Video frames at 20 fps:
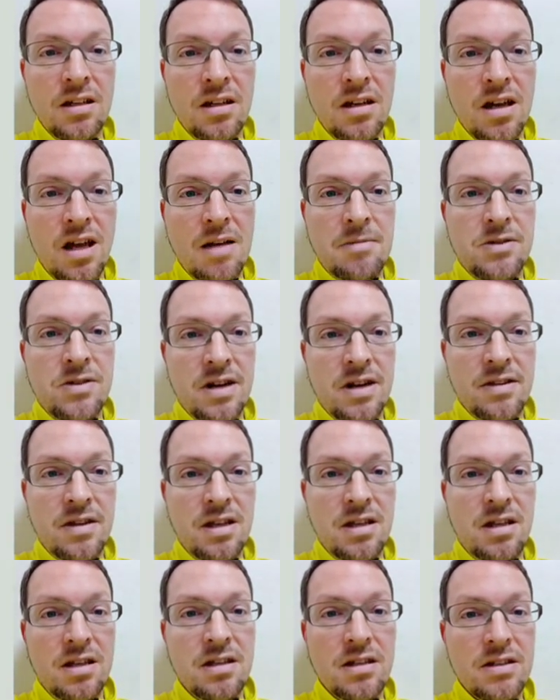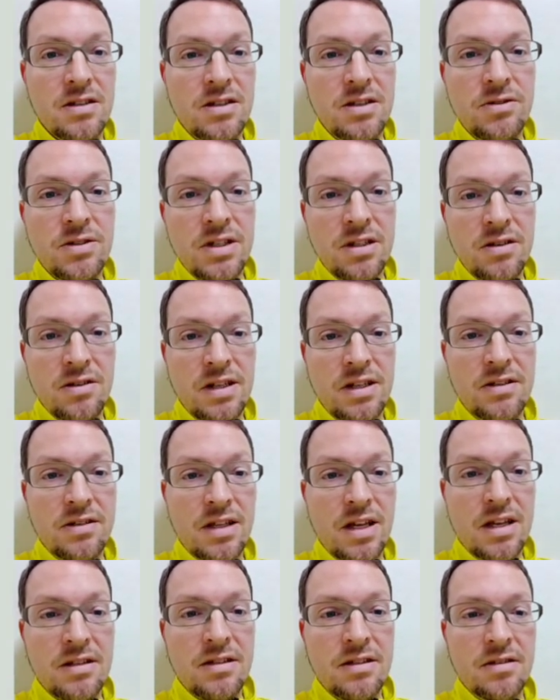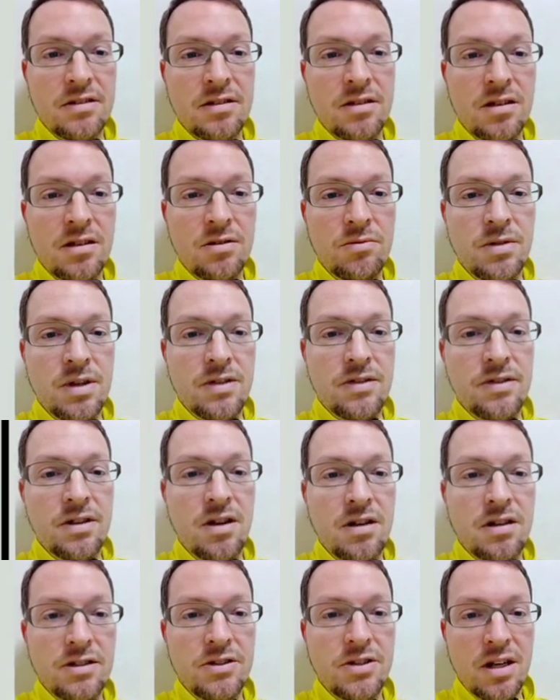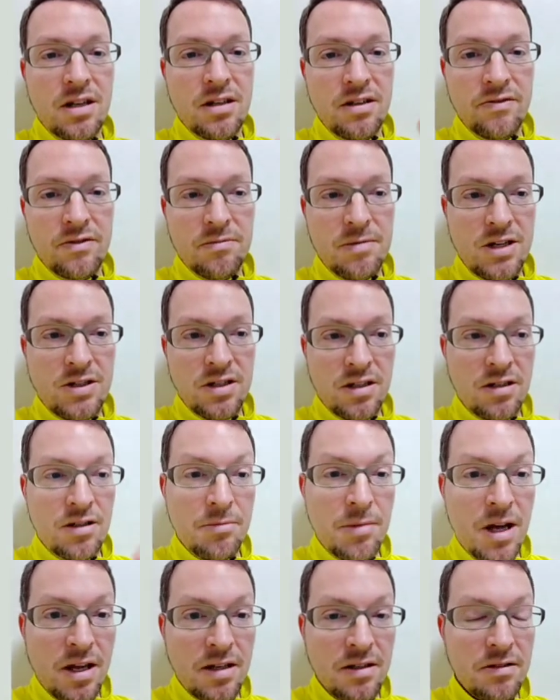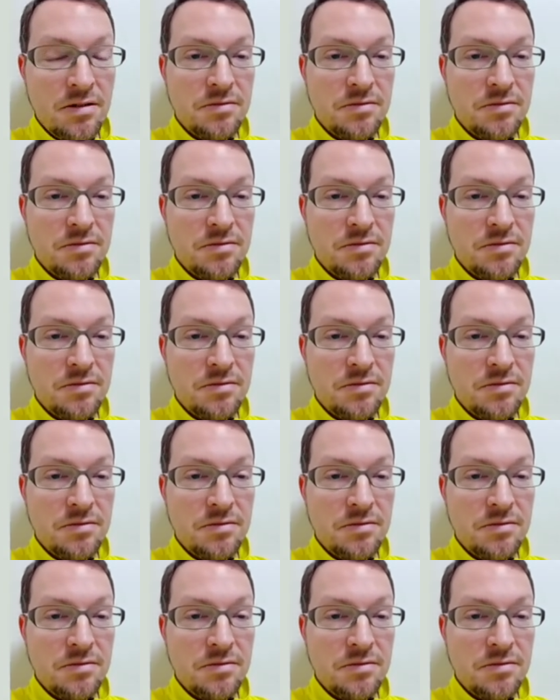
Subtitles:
Abstract thinking is using your intellect with the knowledge and information in your mind.